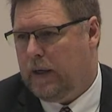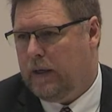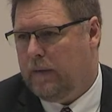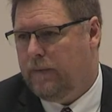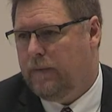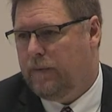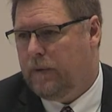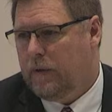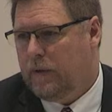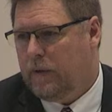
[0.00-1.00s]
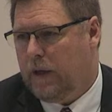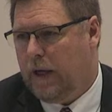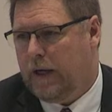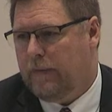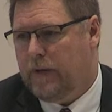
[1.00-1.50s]
of
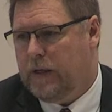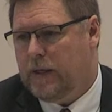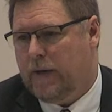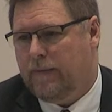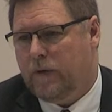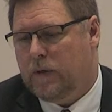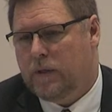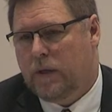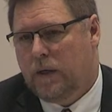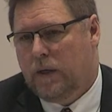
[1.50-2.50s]
any of these efforts.